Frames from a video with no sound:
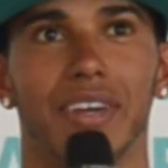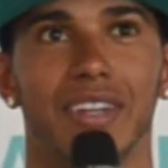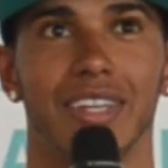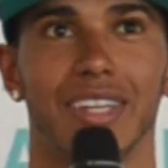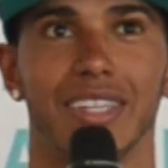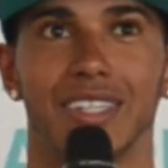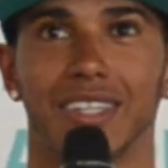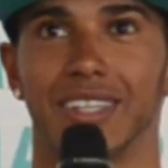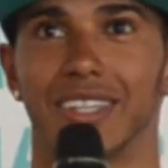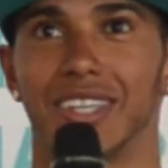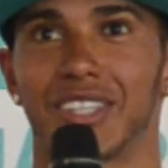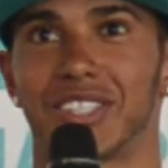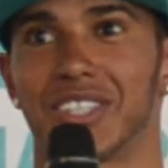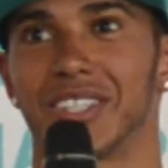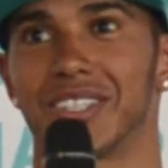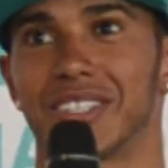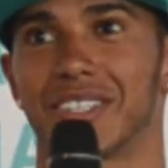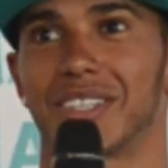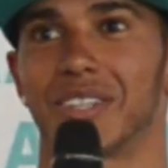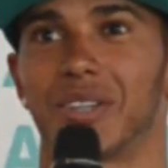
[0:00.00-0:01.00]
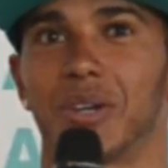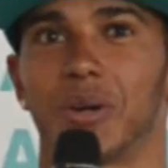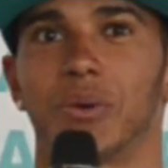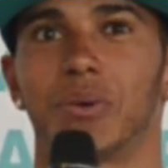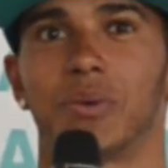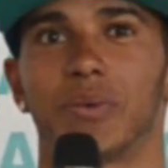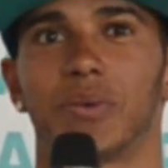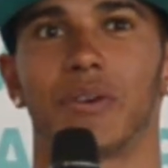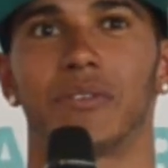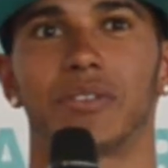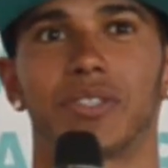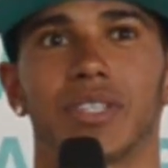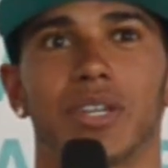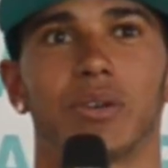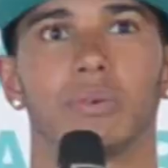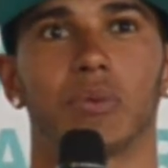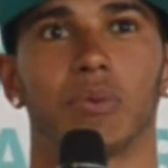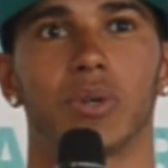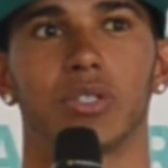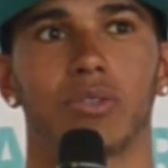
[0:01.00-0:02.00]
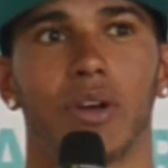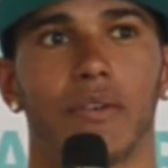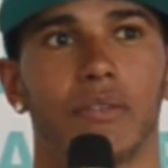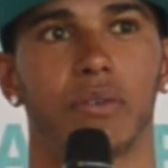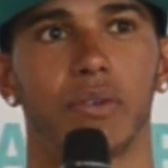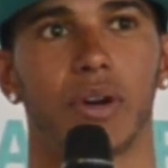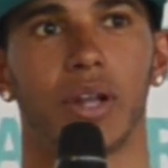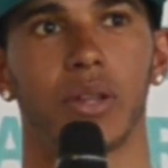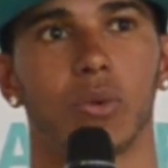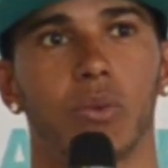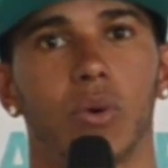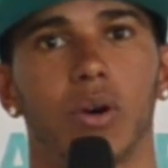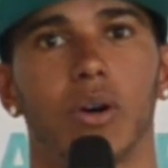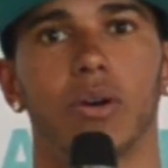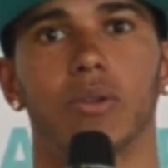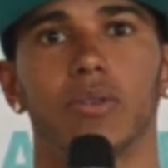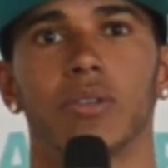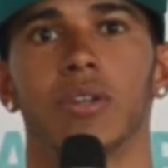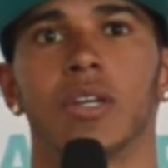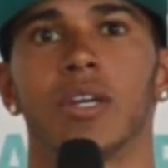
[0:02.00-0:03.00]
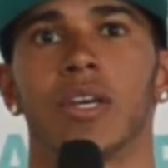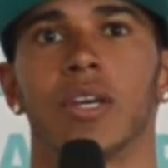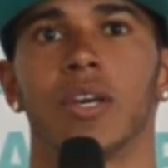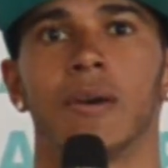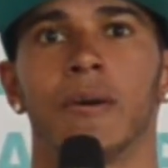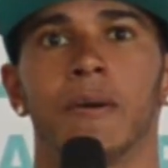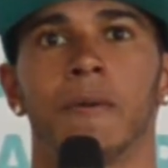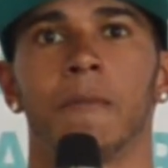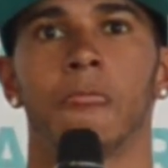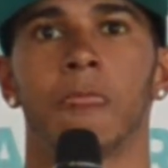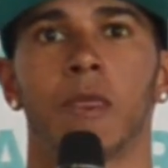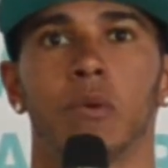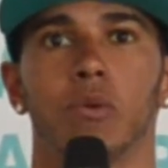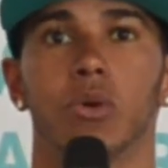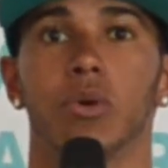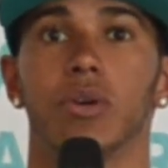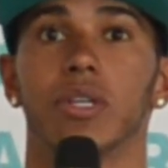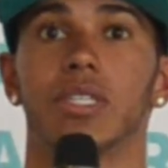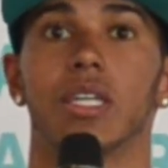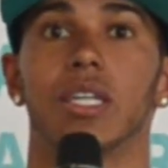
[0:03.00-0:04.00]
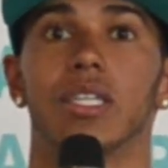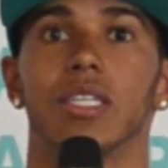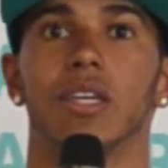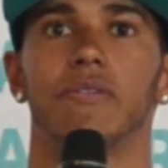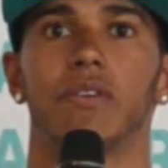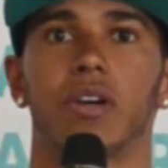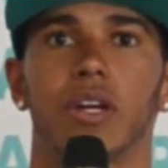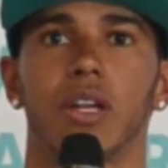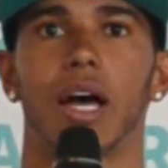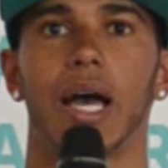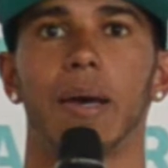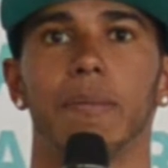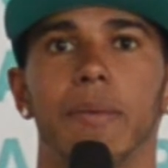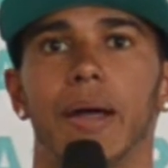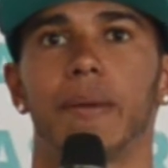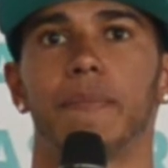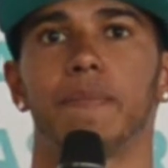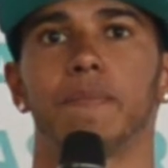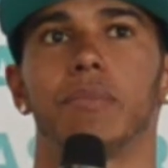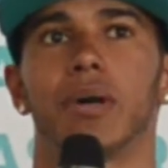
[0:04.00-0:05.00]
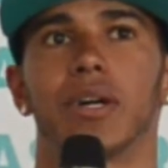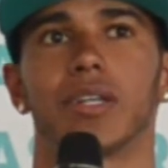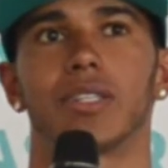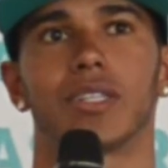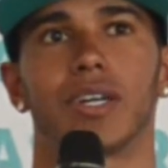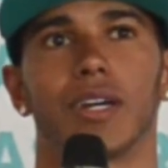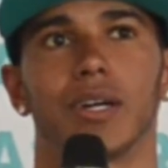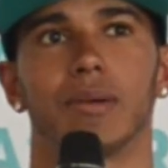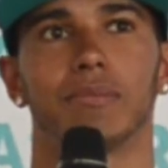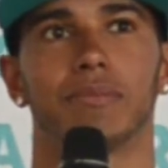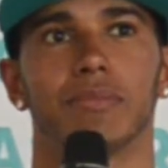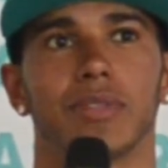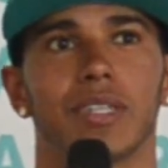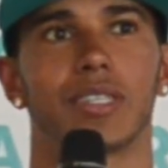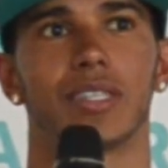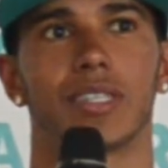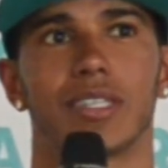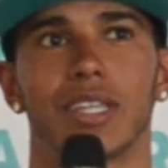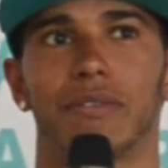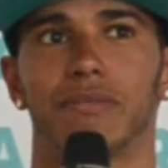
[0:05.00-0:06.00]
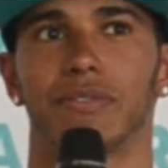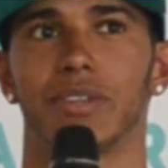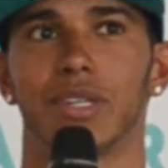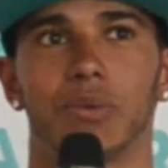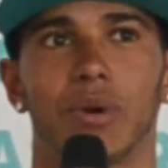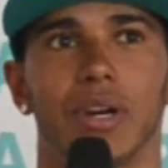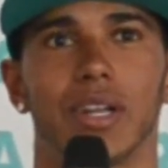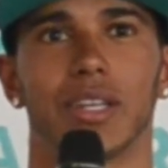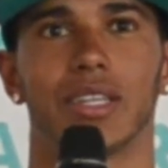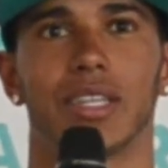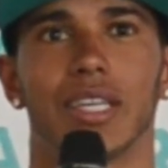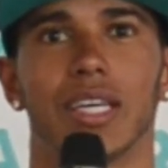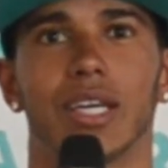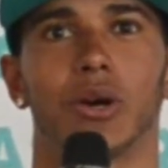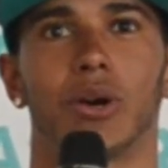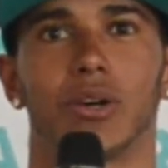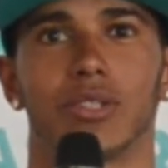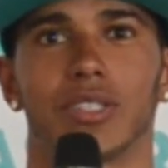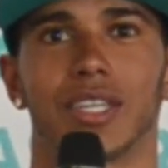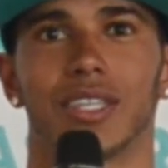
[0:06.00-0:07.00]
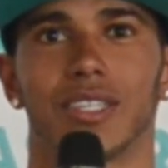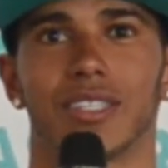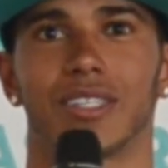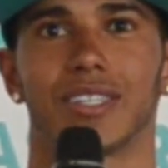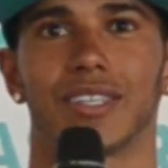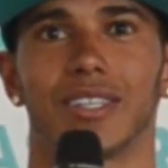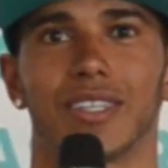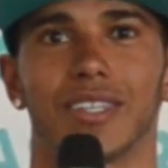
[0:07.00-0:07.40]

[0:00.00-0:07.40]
in these conditions. You know, obviously we travel around the world. We're always in a different climate, but um, this is definitely one of the hottest